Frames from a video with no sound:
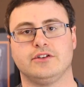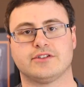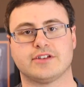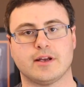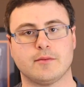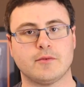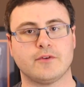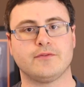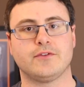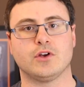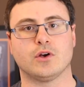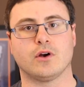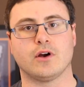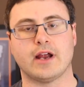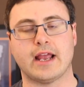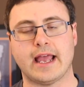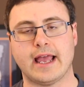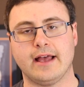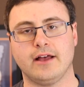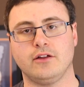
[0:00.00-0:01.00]
some of
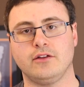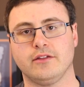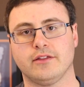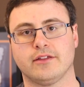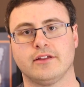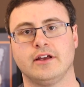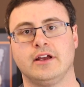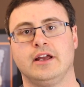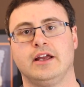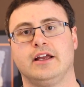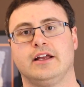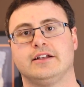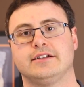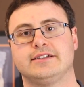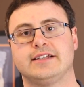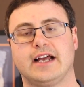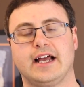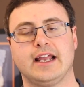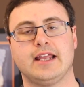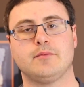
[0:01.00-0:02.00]
your health
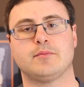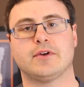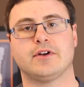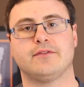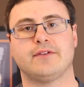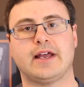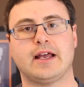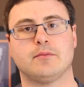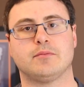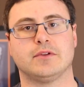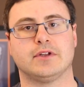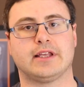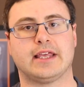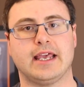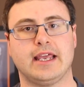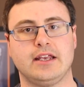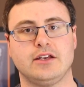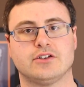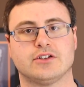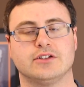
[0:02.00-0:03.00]
type of
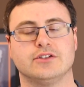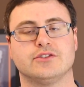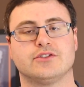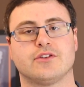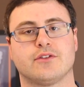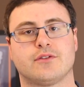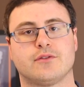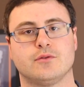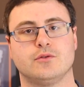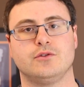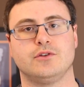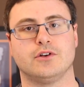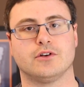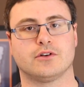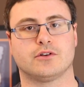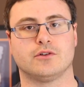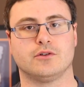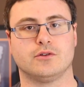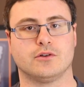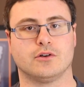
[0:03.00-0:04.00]
applications through
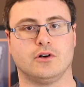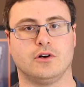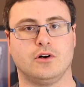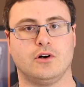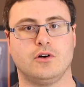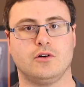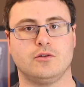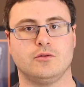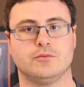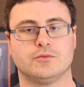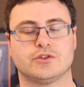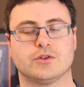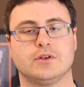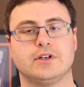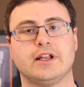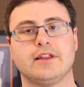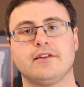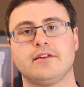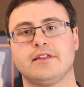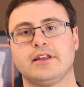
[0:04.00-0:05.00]
your Google Home. So
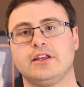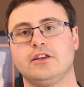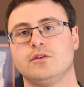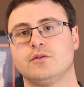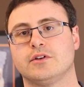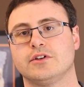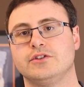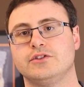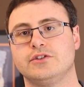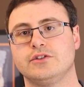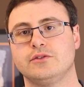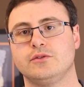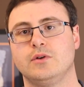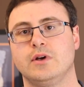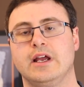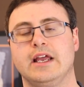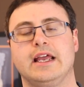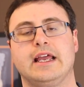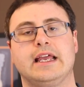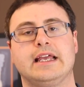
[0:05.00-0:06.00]
another thing you can
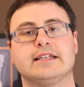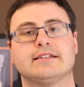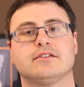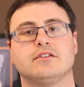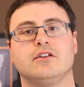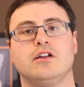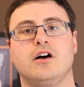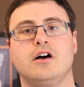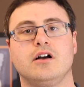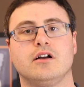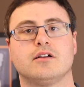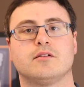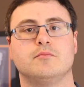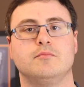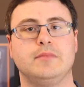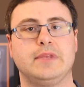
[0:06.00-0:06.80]
do is log